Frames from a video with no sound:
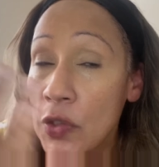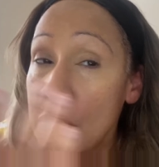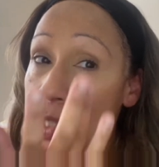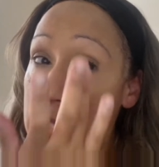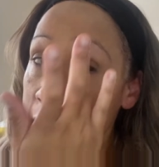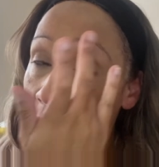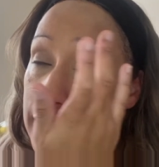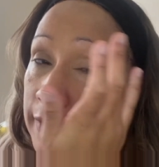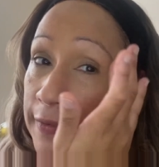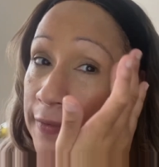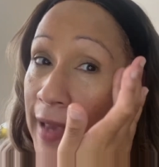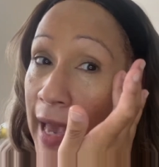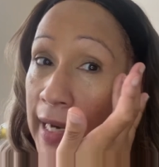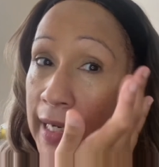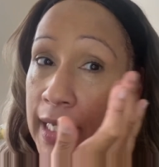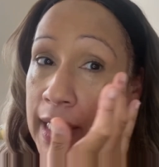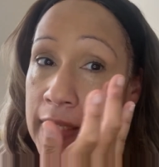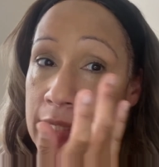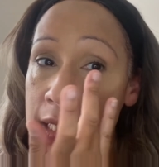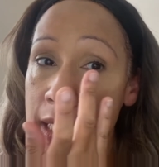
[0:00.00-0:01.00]
need to fan
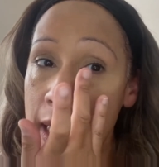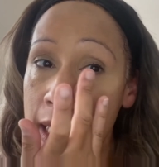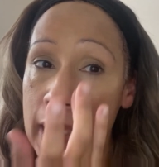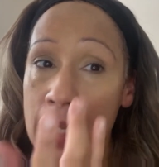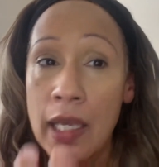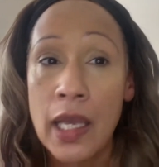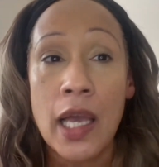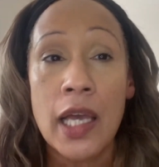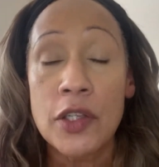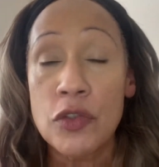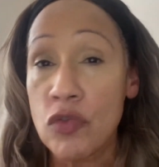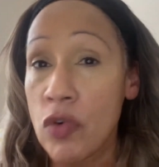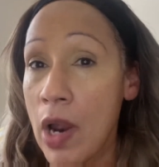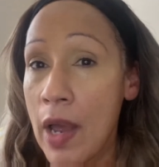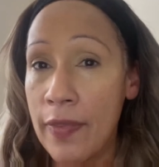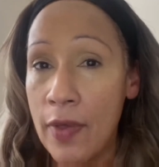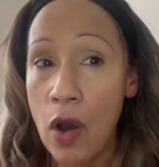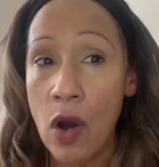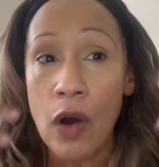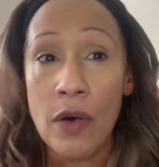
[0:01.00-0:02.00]
it and dry
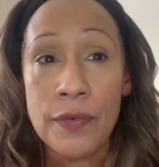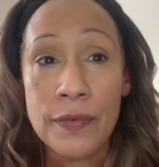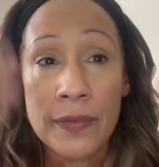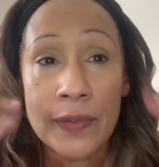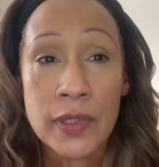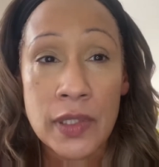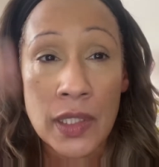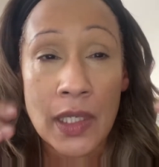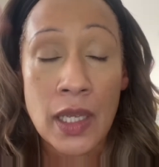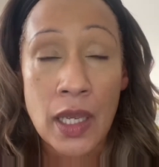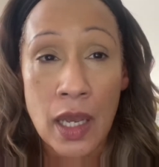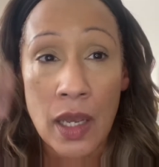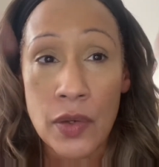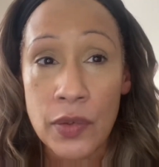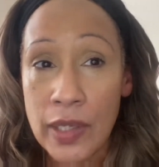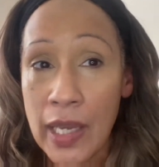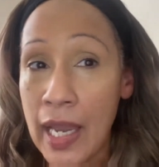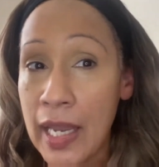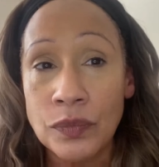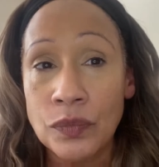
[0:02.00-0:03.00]
that off.
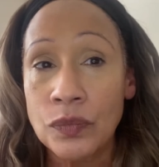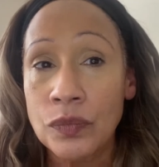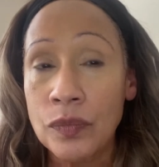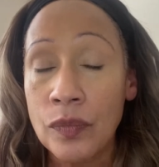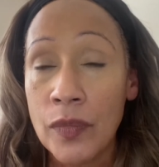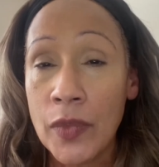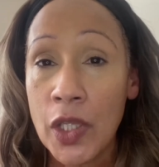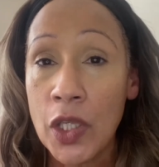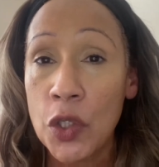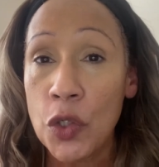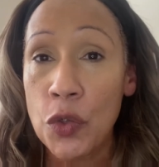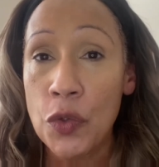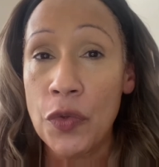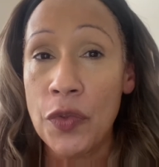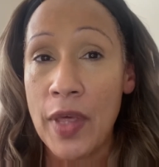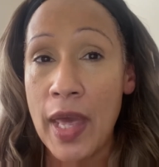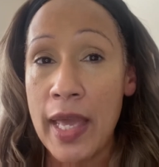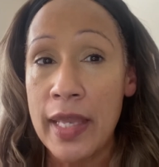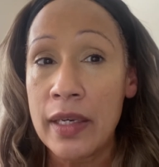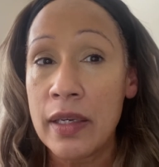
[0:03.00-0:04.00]
Okay, you
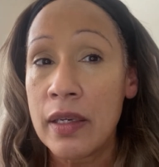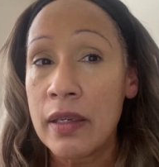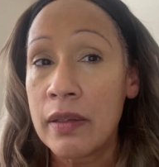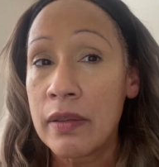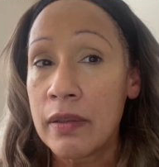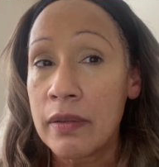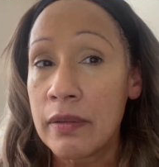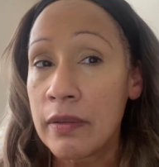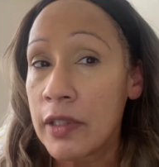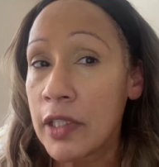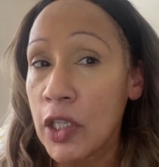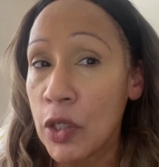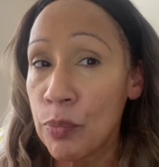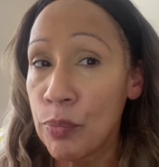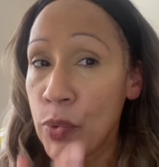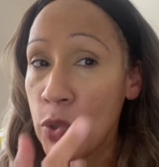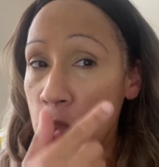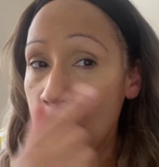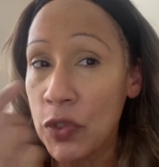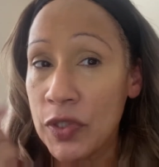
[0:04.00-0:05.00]
then can
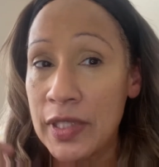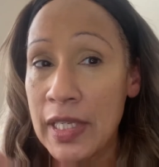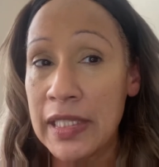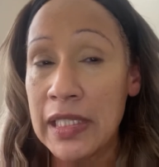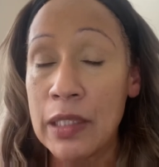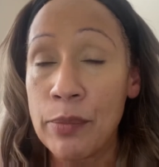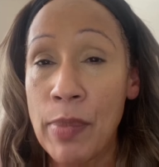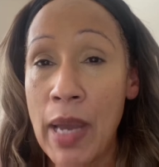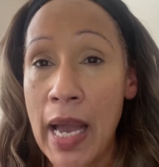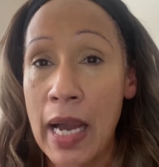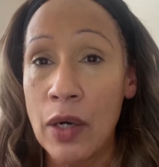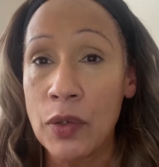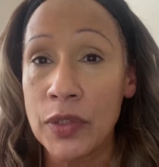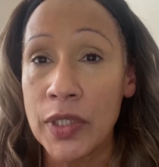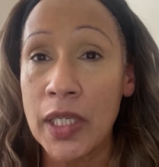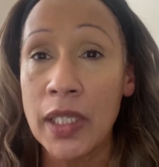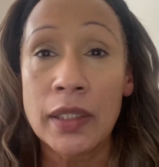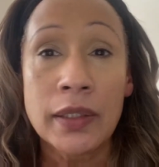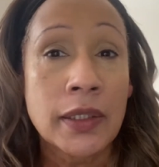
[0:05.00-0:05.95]
put your setting powder.